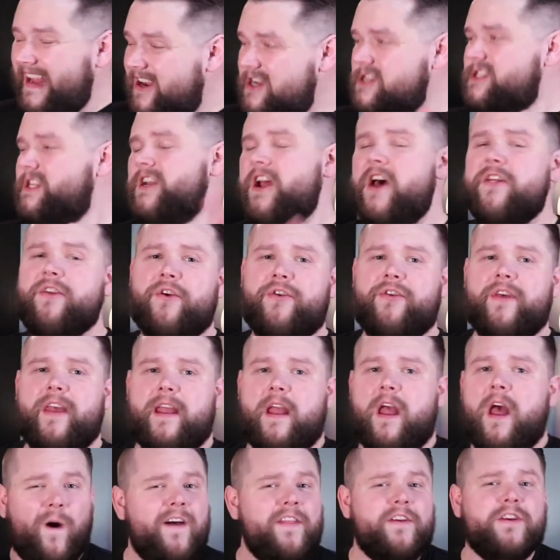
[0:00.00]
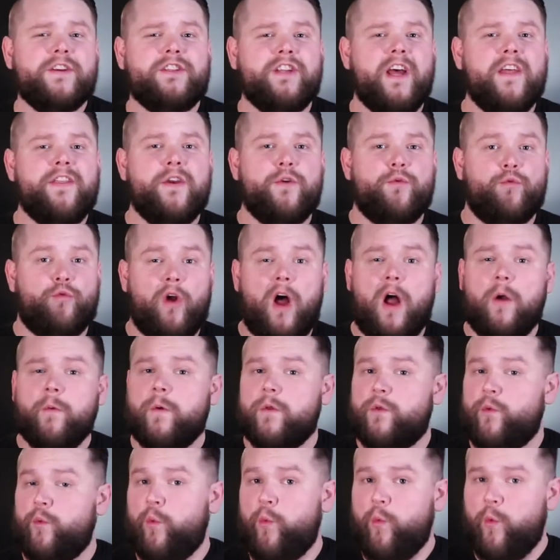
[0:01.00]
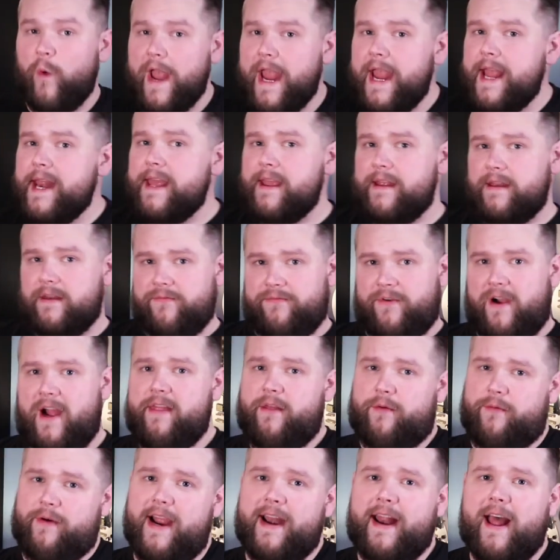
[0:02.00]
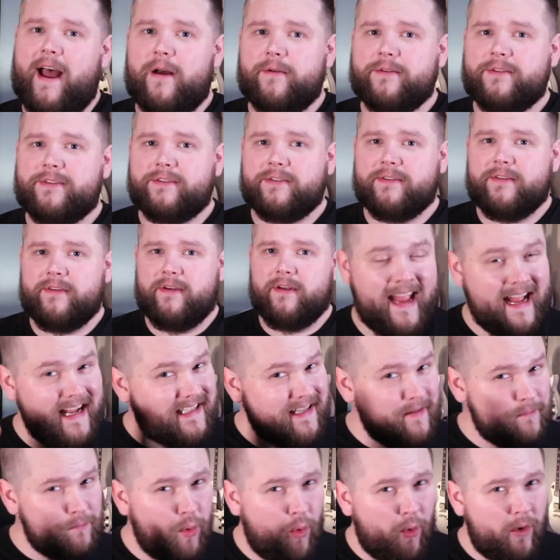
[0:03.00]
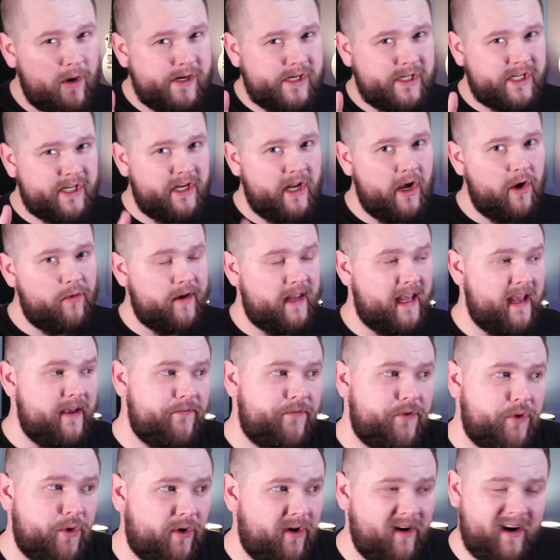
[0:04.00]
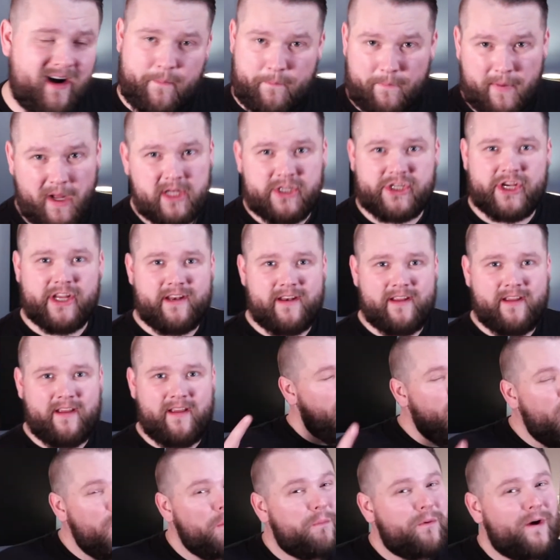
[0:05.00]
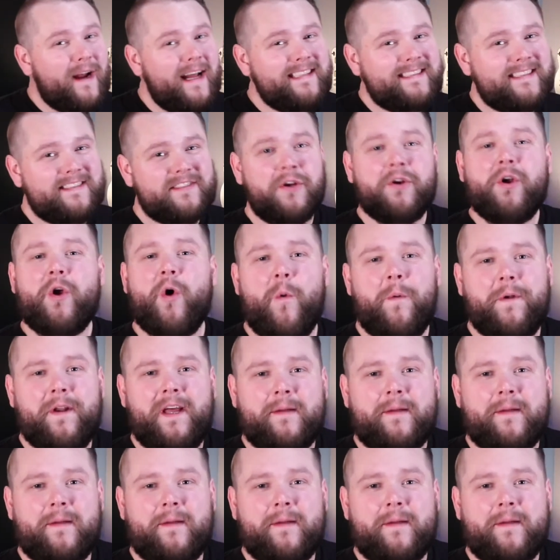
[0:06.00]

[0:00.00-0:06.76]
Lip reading: here's another thing. While there's nothing wrong with waiting to find the right house, it's important to note if you're on a budget, home prices are going